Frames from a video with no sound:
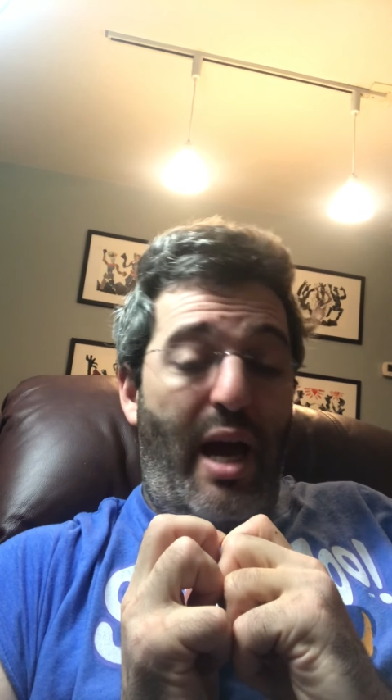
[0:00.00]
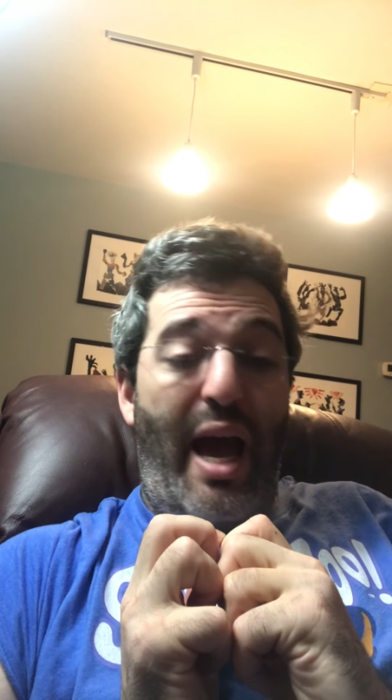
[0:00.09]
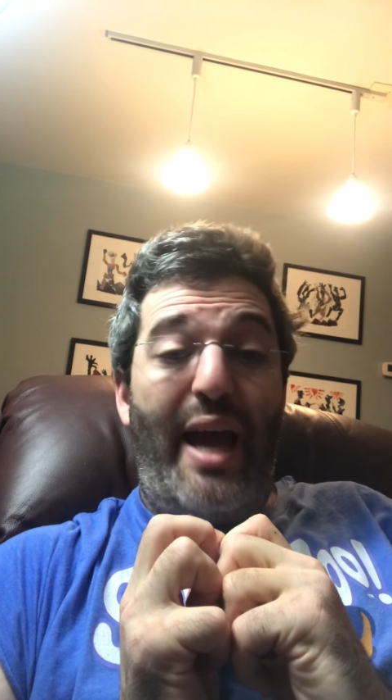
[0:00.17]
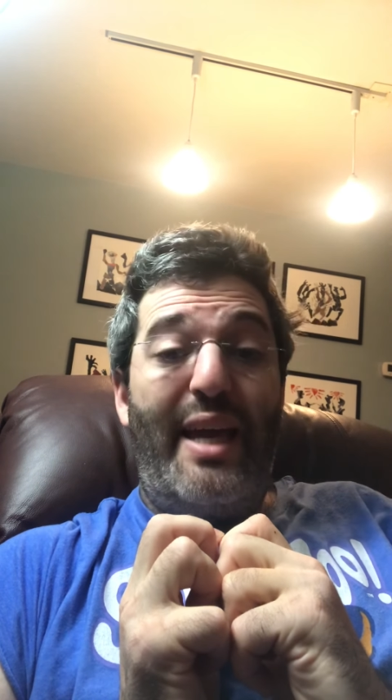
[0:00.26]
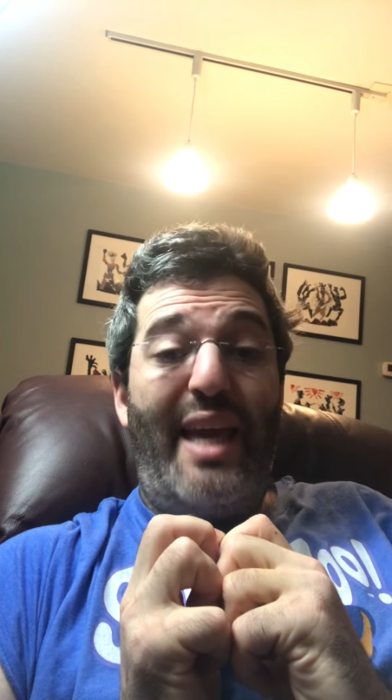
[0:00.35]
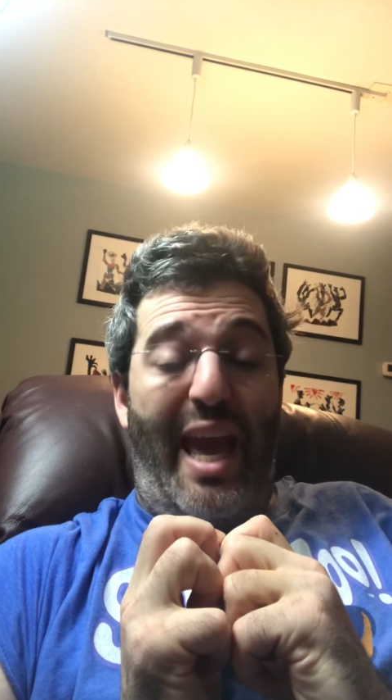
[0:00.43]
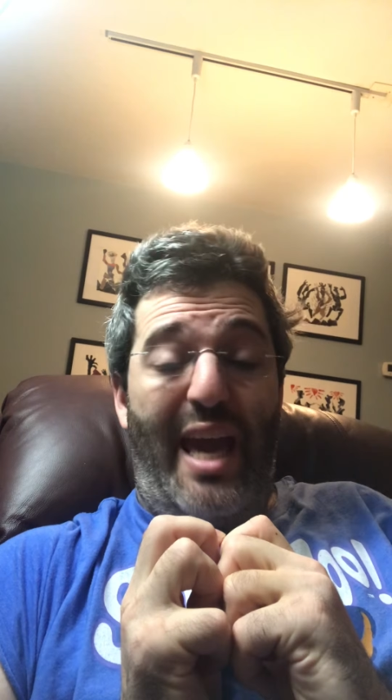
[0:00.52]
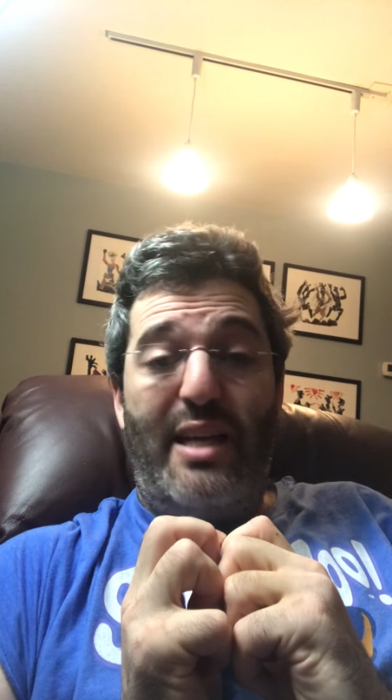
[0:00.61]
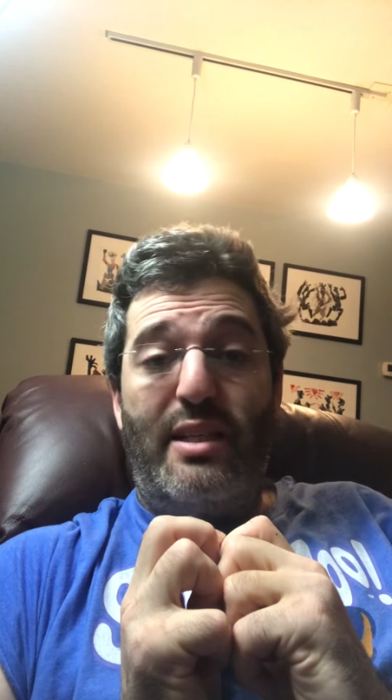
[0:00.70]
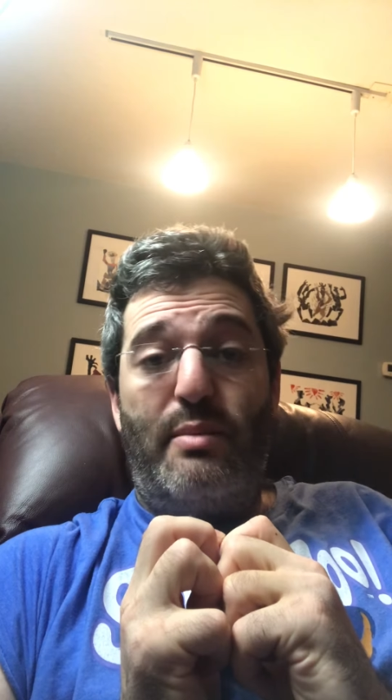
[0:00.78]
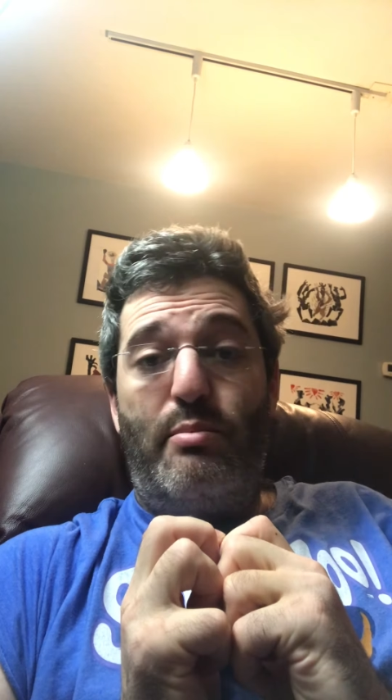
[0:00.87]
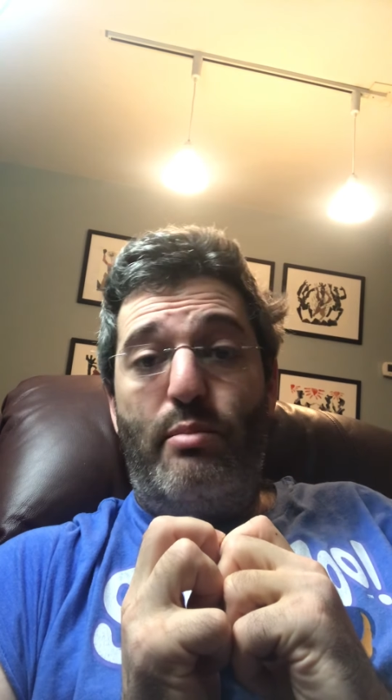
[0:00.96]
I
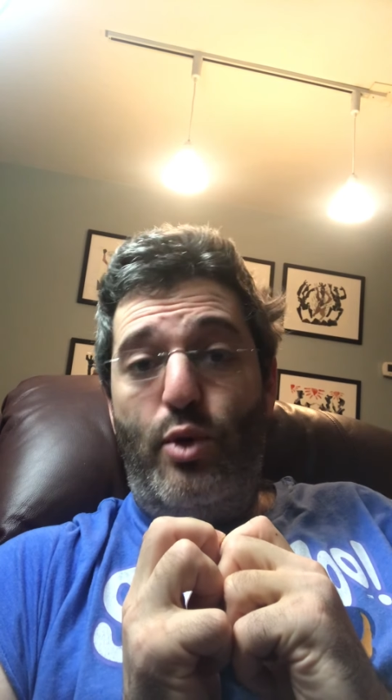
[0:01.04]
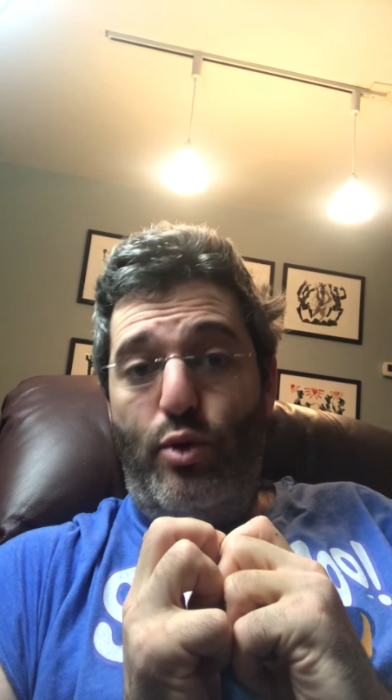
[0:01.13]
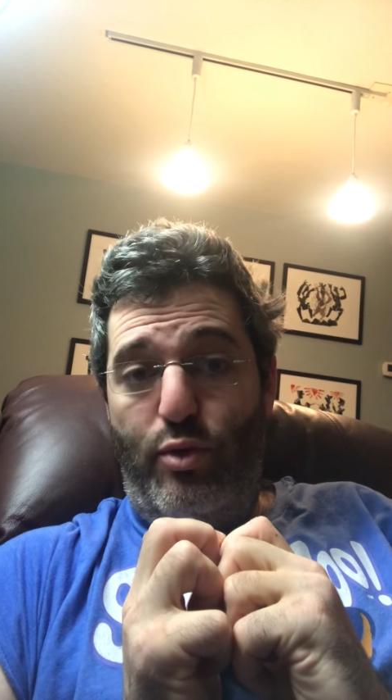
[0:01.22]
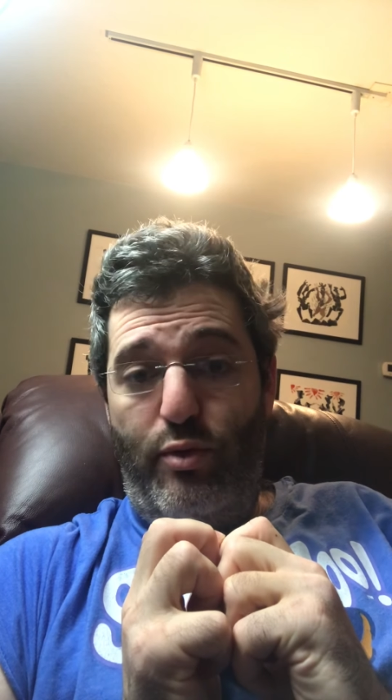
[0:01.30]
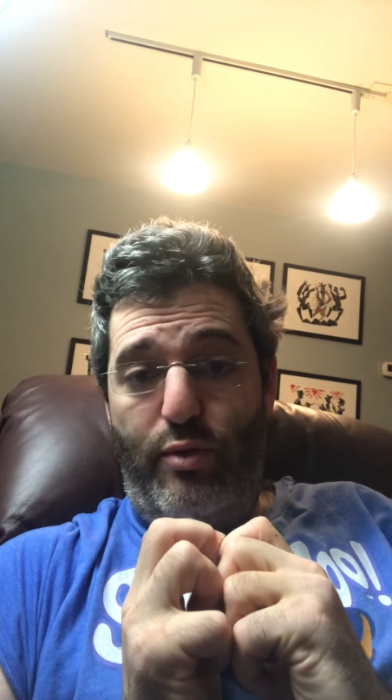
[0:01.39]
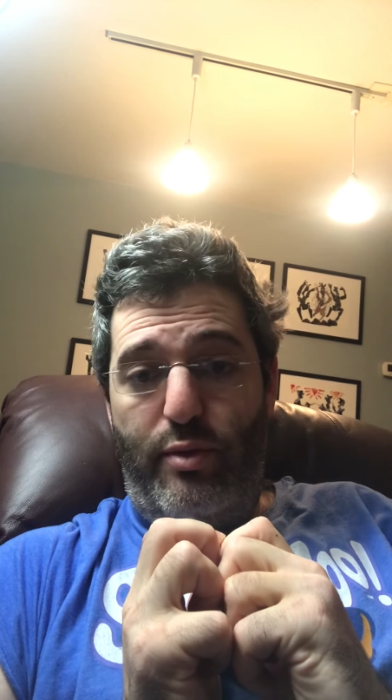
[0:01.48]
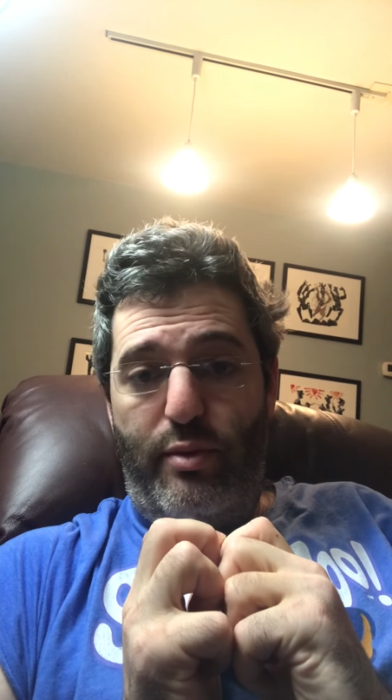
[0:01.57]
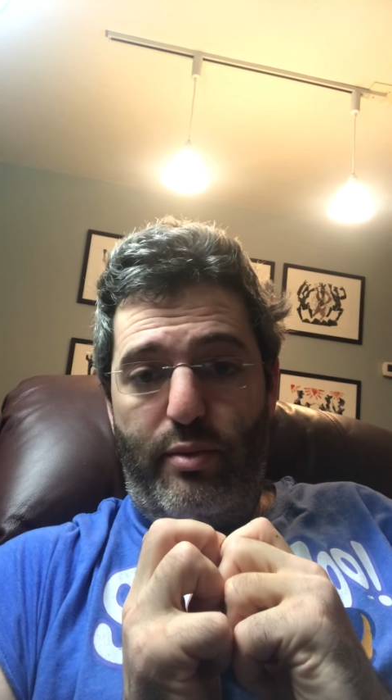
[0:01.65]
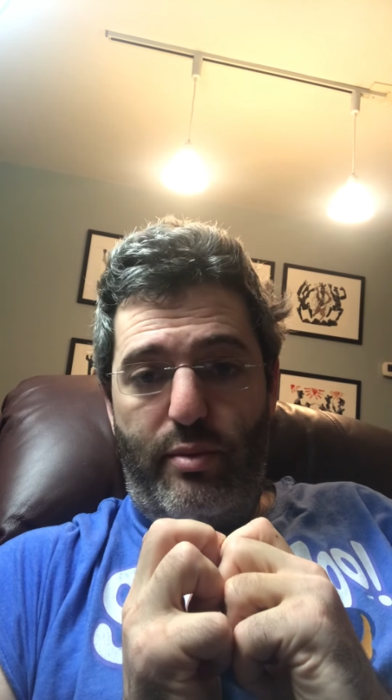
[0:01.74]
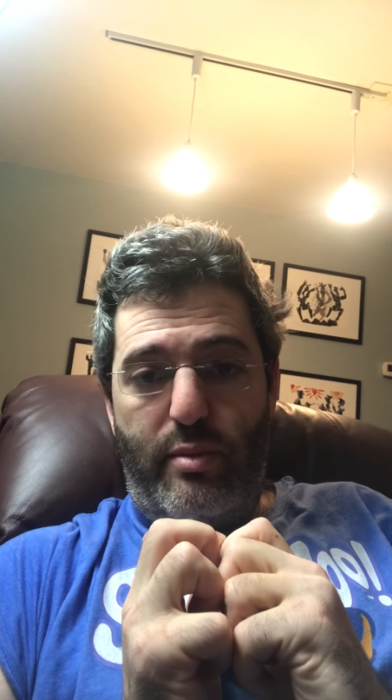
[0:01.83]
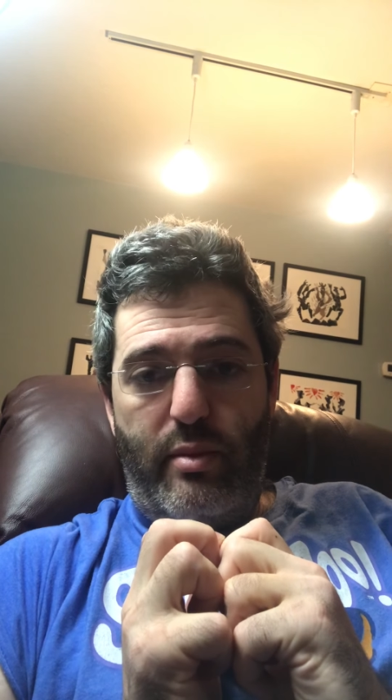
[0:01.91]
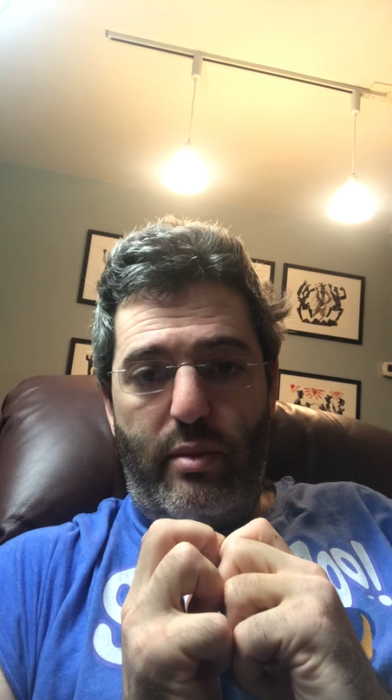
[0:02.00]
can't move.
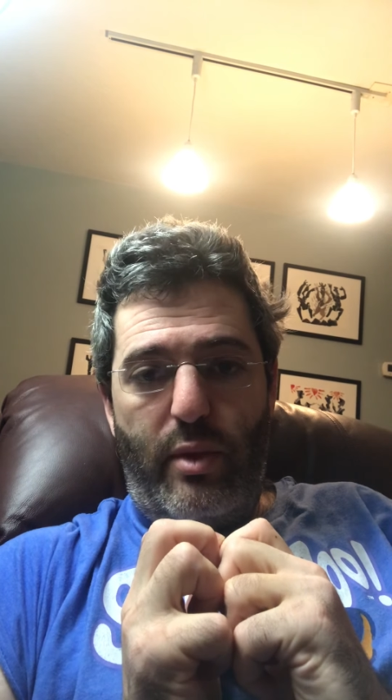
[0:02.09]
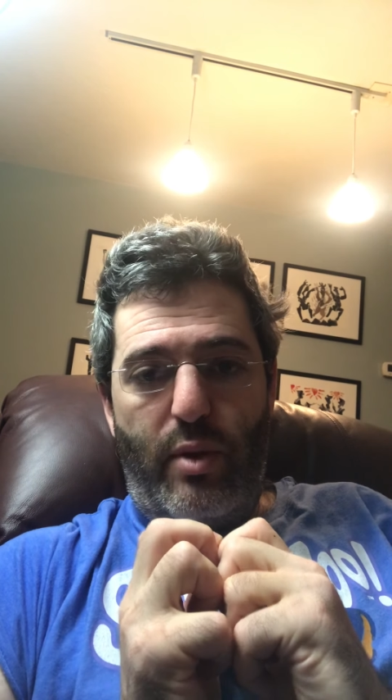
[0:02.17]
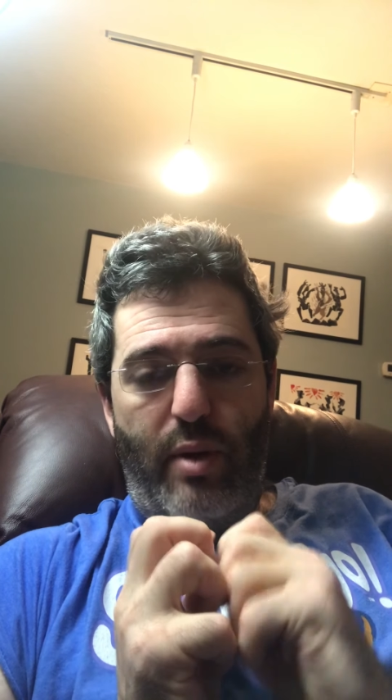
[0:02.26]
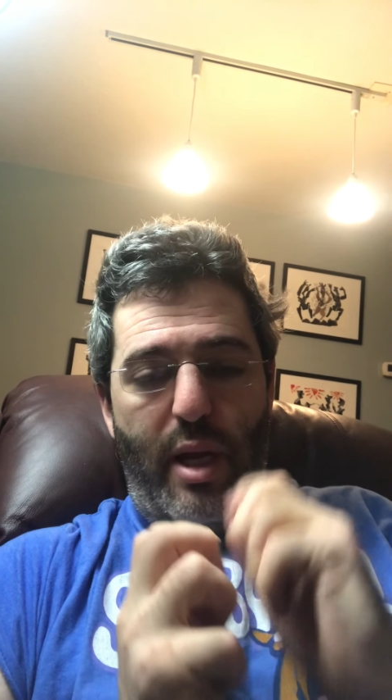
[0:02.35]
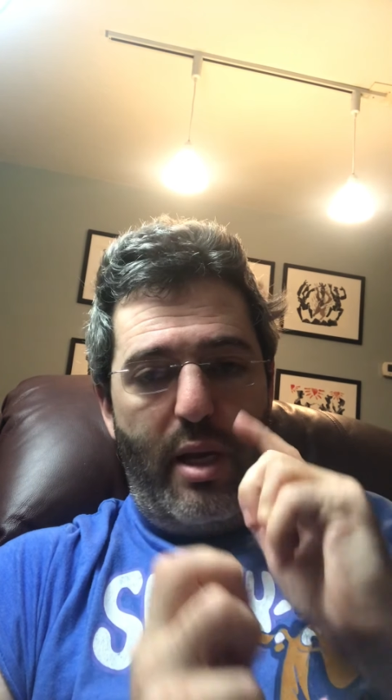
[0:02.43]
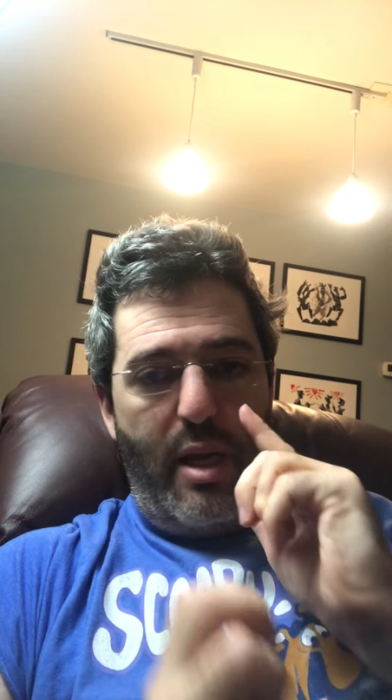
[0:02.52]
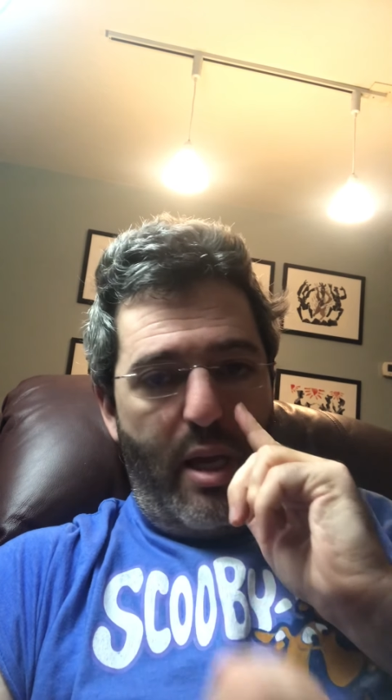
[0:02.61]
Right?